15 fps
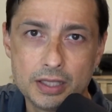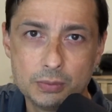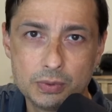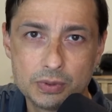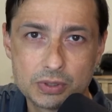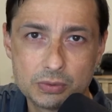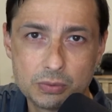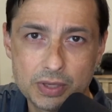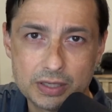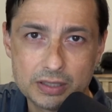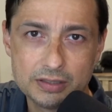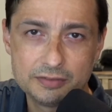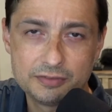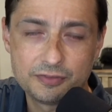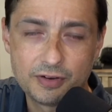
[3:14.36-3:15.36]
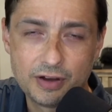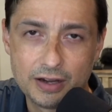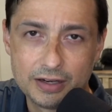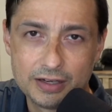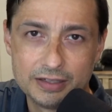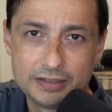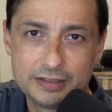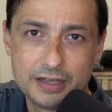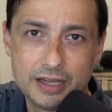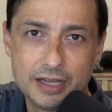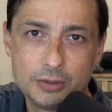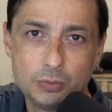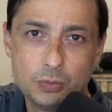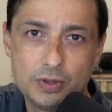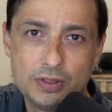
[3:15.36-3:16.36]
You will quickly find
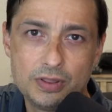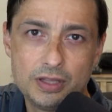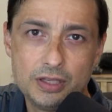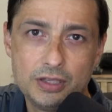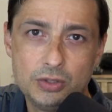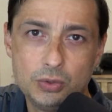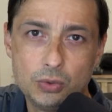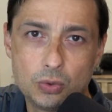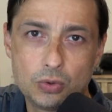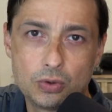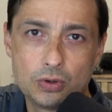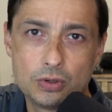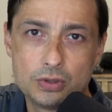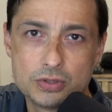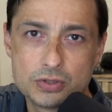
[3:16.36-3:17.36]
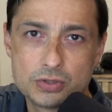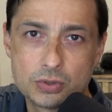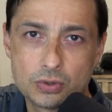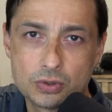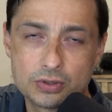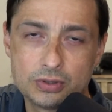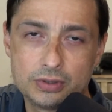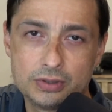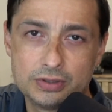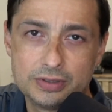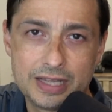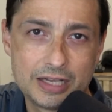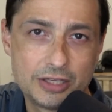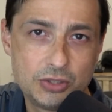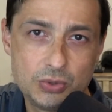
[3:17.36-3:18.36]
that within your circle
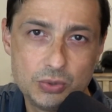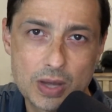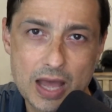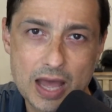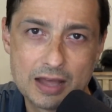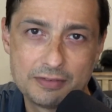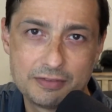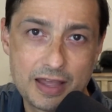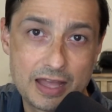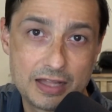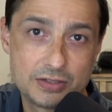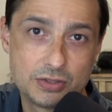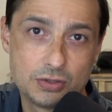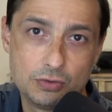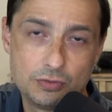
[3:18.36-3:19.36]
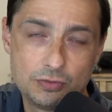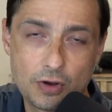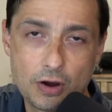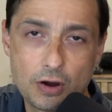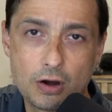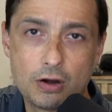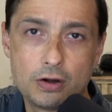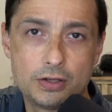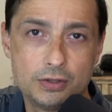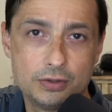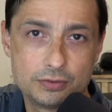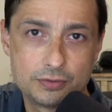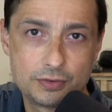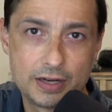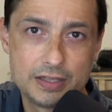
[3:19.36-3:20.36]
that you have had so far,
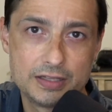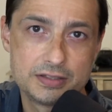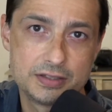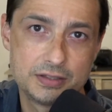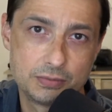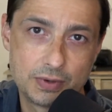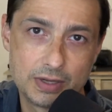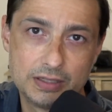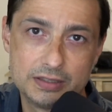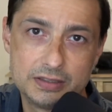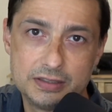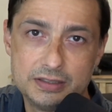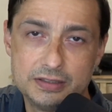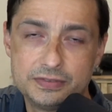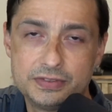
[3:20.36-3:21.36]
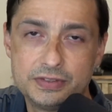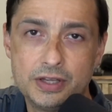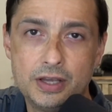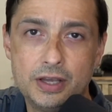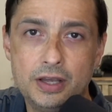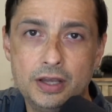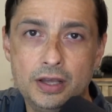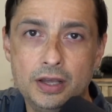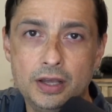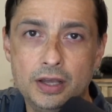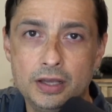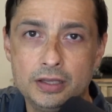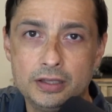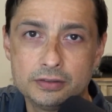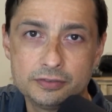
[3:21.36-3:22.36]
your friends and relatives,
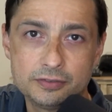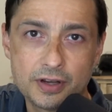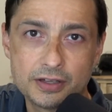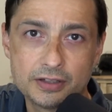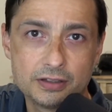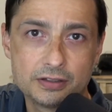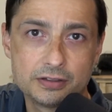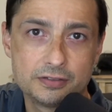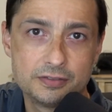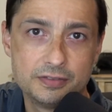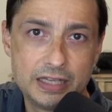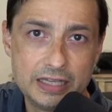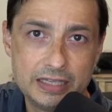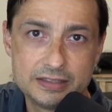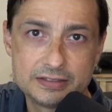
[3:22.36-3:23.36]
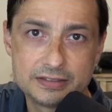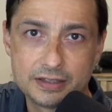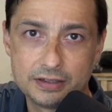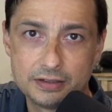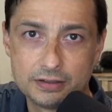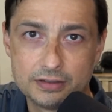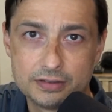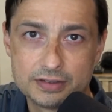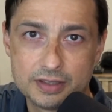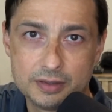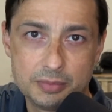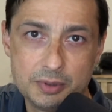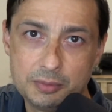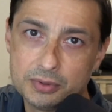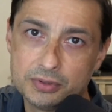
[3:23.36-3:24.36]
you'll find a lot of naysayers
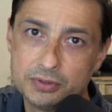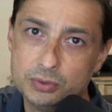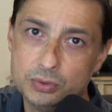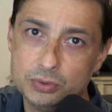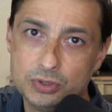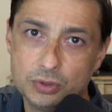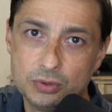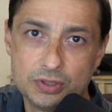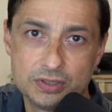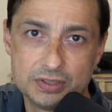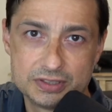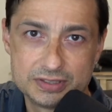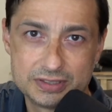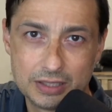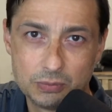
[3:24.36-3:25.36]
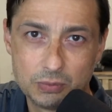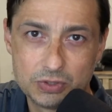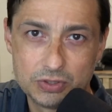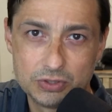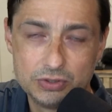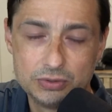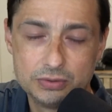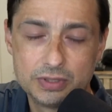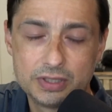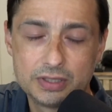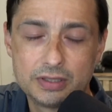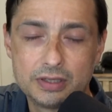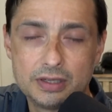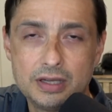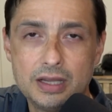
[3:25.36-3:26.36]
and people who don't understand what you're
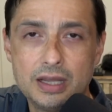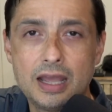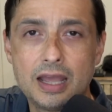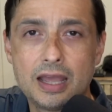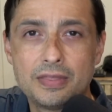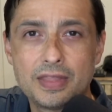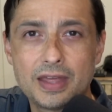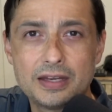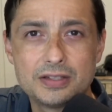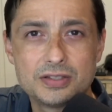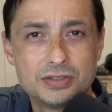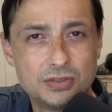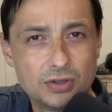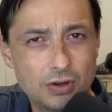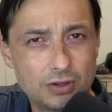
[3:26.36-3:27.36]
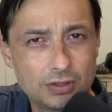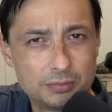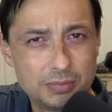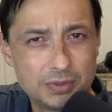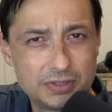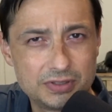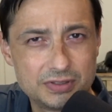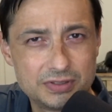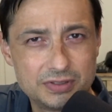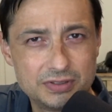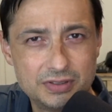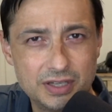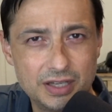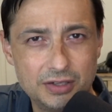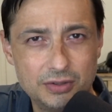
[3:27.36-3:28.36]
doing. And that is not because
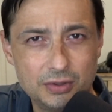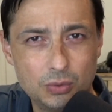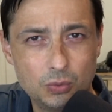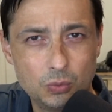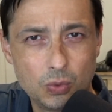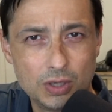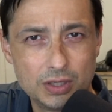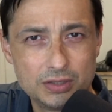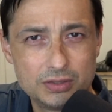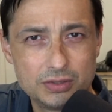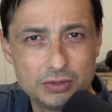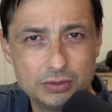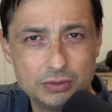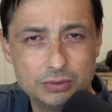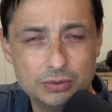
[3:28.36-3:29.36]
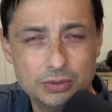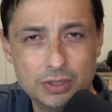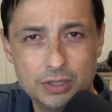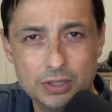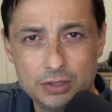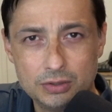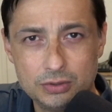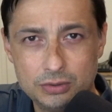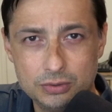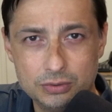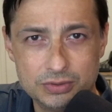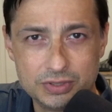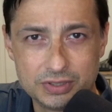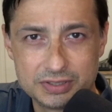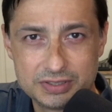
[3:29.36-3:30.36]
they don't want you
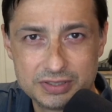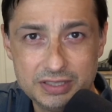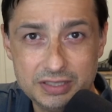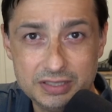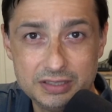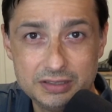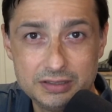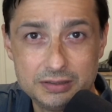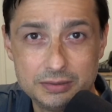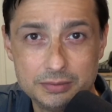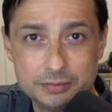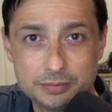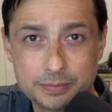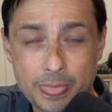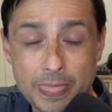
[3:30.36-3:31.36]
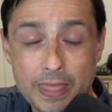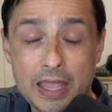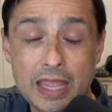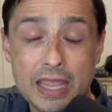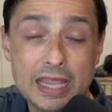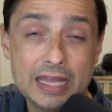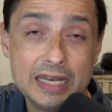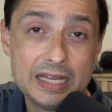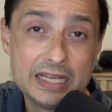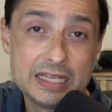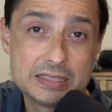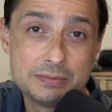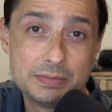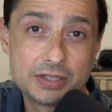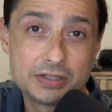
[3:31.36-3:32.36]
to succeed. It
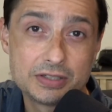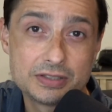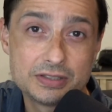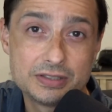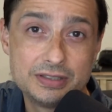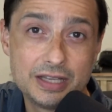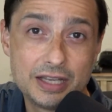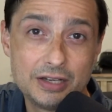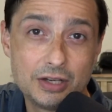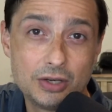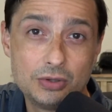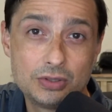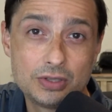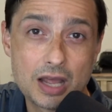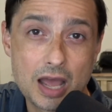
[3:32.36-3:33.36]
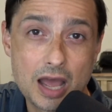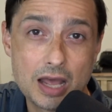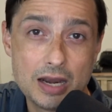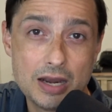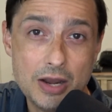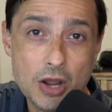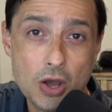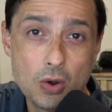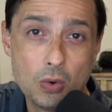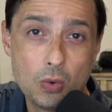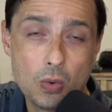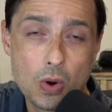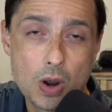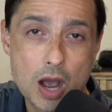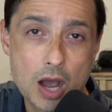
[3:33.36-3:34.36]
is because they don't
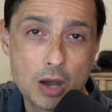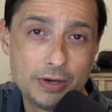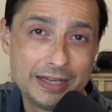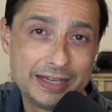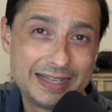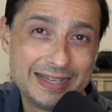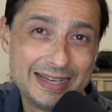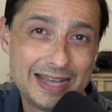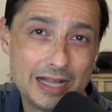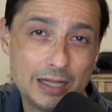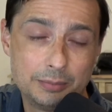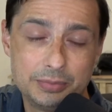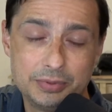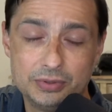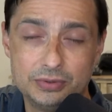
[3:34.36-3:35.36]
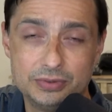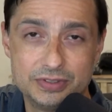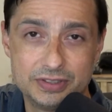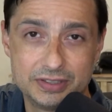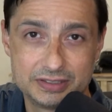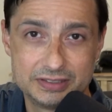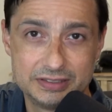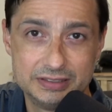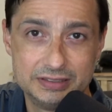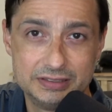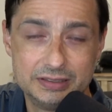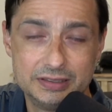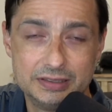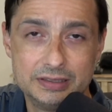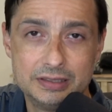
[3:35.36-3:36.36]
know how they can help you
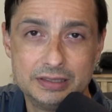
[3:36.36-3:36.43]
succeed.